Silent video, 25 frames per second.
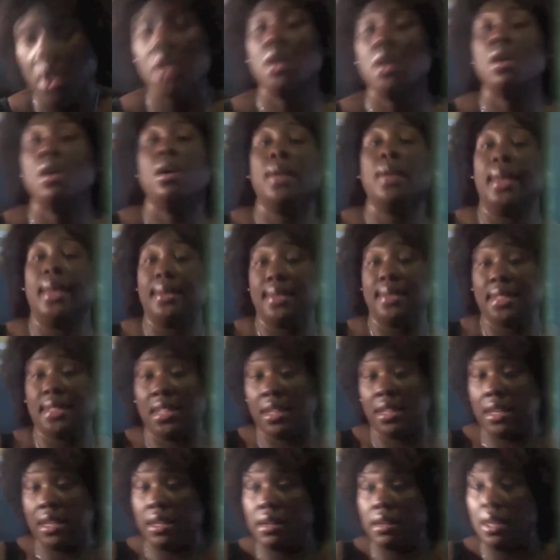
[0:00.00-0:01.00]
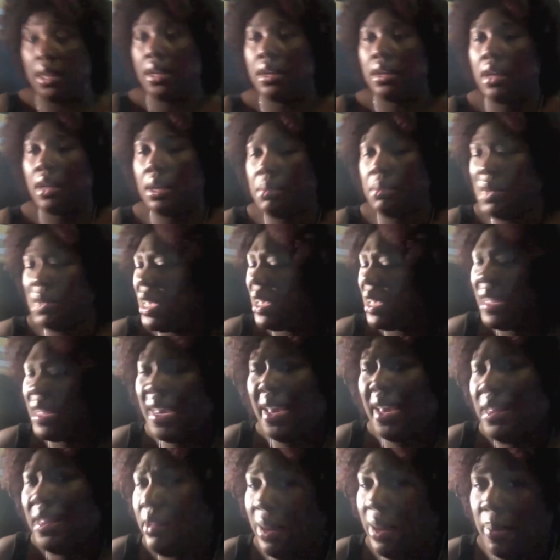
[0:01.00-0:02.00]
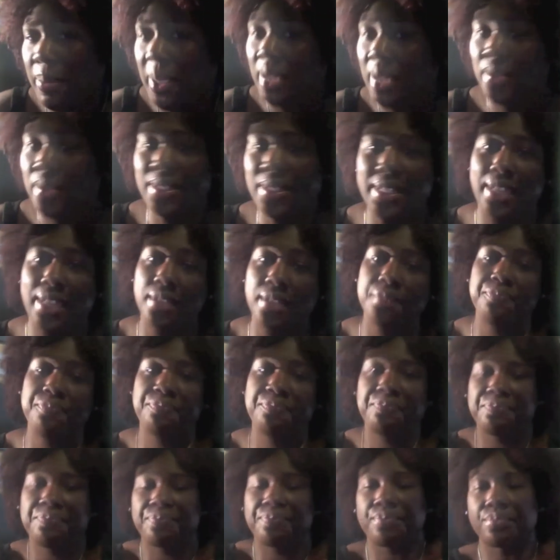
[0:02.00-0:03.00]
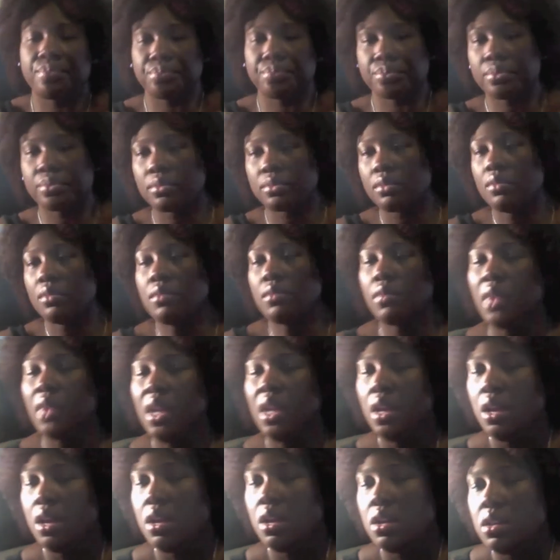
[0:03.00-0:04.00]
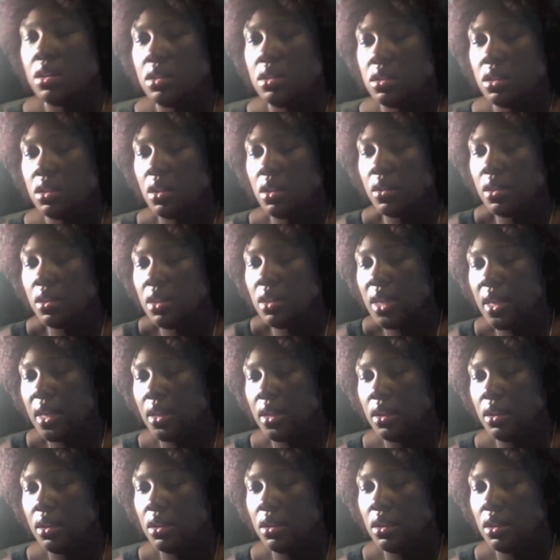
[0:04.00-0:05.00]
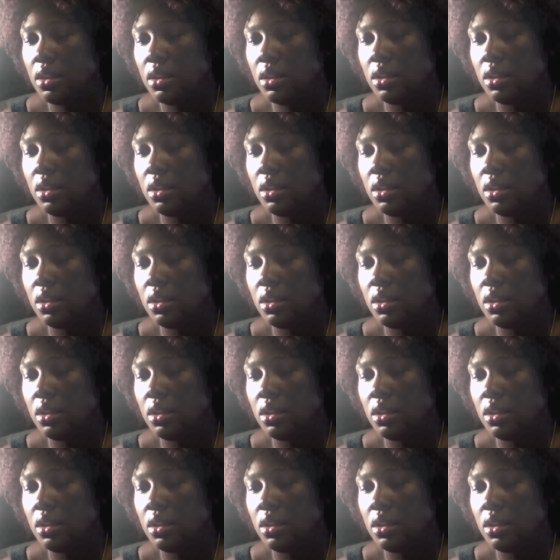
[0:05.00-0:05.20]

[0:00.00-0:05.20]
okay, so then yeah, I had to write my notes down. So then